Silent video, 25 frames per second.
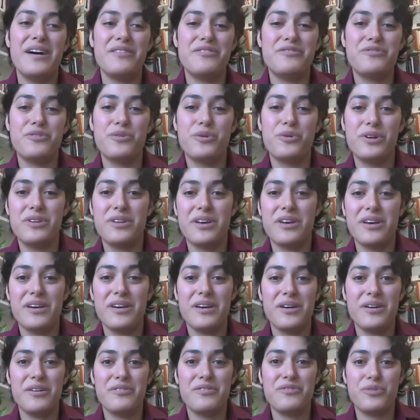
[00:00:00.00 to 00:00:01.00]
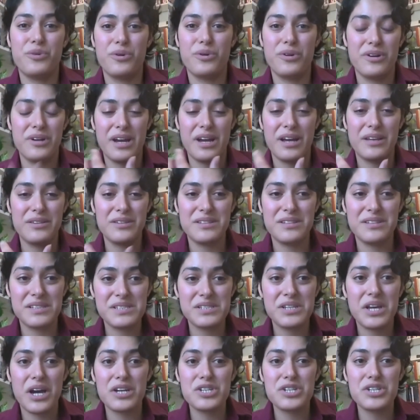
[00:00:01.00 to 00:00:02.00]
for the
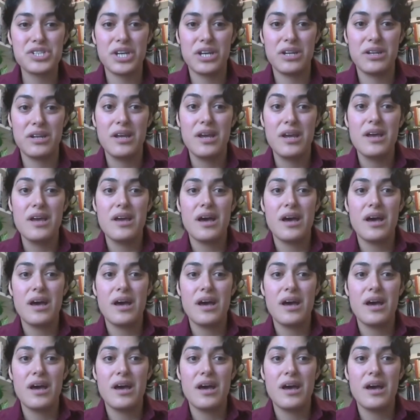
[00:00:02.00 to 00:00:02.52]
discussion.